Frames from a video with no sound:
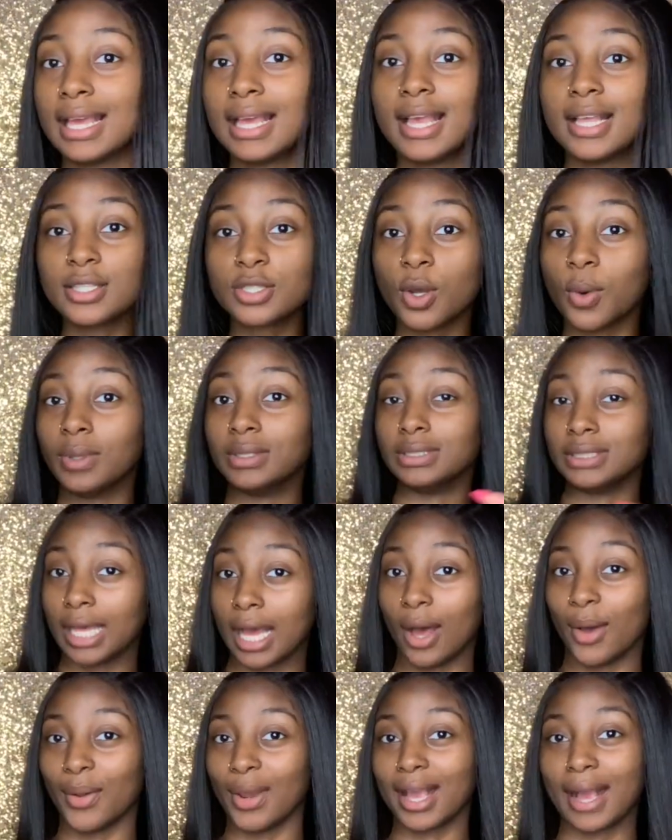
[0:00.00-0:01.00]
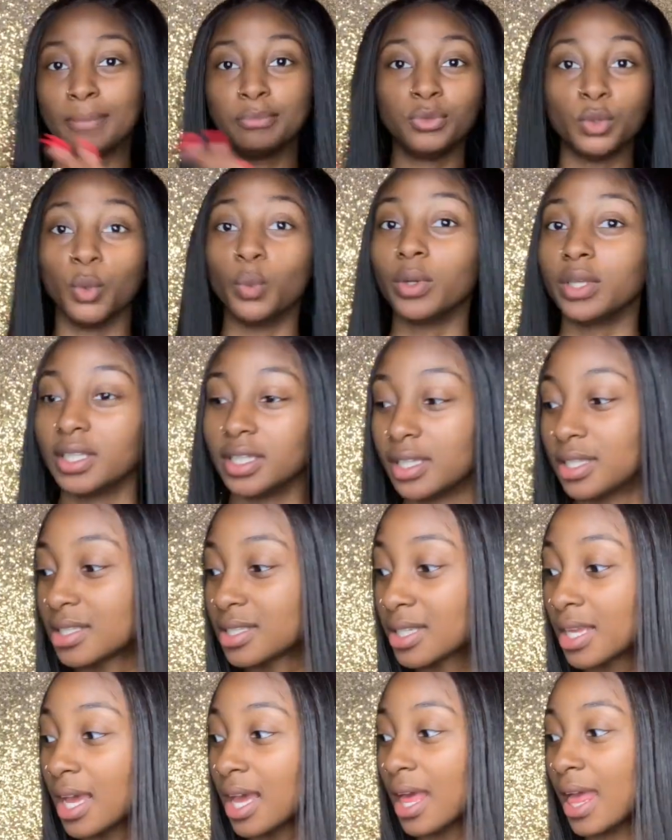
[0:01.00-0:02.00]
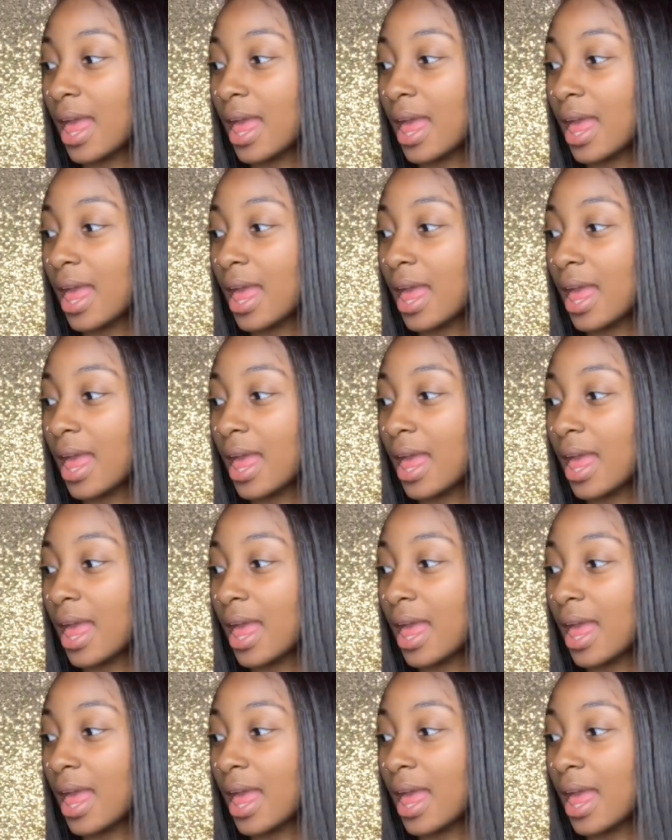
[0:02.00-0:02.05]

it's going down. Like I'm doing this.